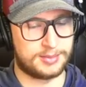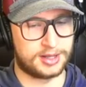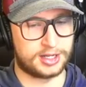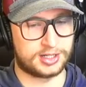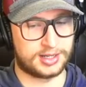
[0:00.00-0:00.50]

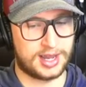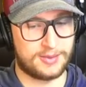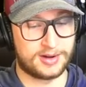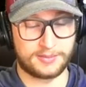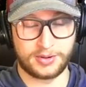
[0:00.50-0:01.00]
simulation
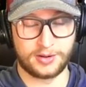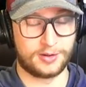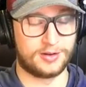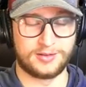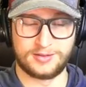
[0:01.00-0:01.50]
game
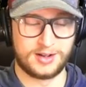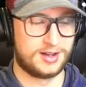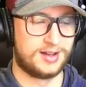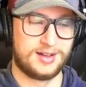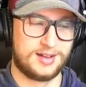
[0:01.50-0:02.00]
number...
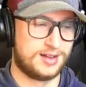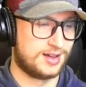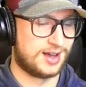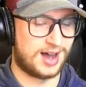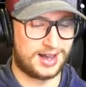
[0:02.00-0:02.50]

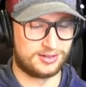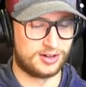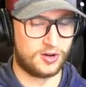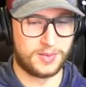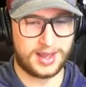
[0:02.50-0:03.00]
I
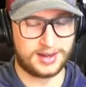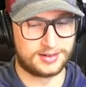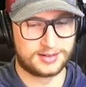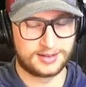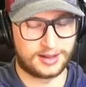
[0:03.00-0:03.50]
don't know,
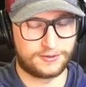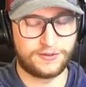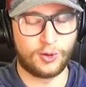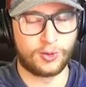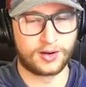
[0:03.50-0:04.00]
man. Like
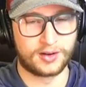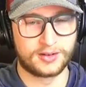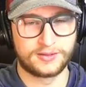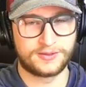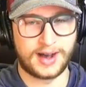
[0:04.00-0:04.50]

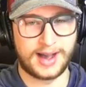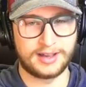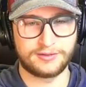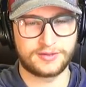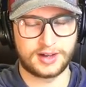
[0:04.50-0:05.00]
4,
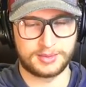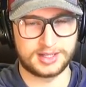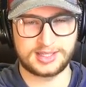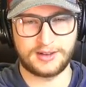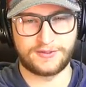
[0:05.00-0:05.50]
5. I'm
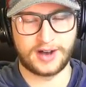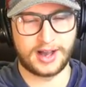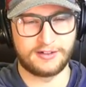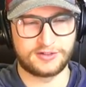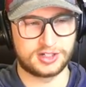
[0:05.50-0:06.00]
going to say
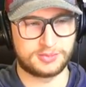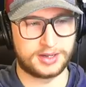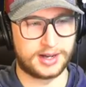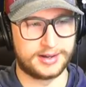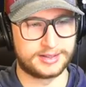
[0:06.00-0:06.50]
5 just
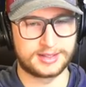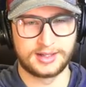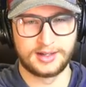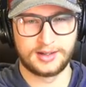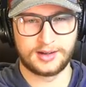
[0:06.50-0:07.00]

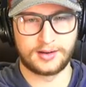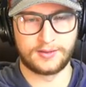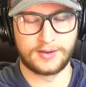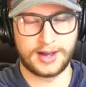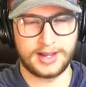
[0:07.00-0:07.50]
because.
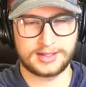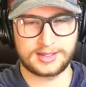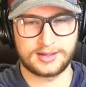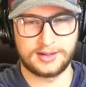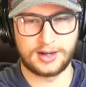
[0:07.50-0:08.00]
All
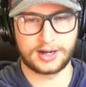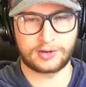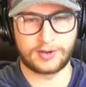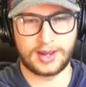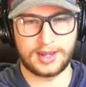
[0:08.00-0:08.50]
right,
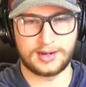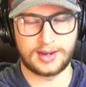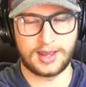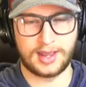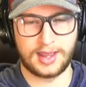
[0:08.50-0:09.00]
not
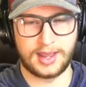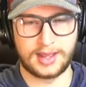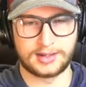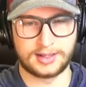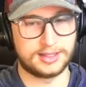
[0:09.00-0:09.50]
great.
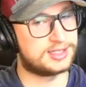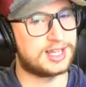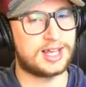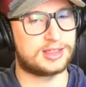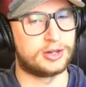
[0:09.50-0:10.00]
And at
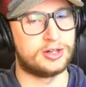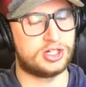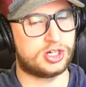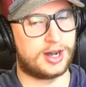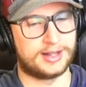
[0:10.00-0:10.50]
least they had
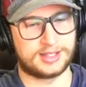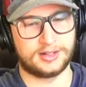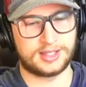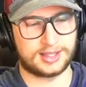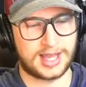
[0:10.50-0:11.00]
30 shots.
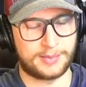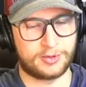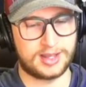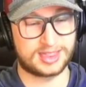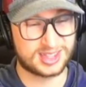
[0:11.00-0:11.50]
I'll take that.
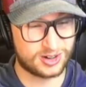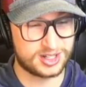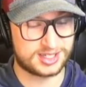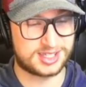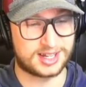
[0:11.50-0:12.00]
But we had
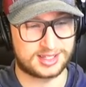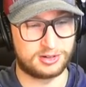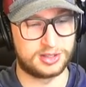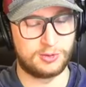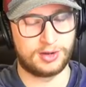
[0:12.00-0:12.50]
36
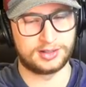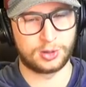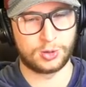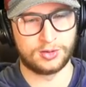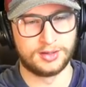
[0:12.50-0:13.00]
and only
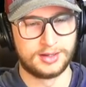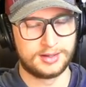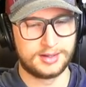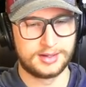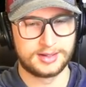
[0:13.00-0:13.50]
one goal.
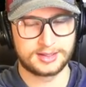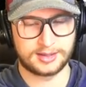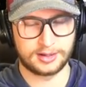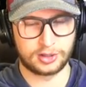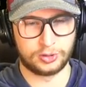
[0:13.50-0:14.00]

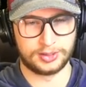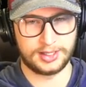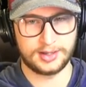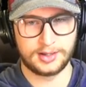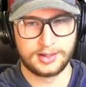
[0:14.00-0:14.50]
So their
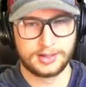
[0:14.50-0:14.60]
goalie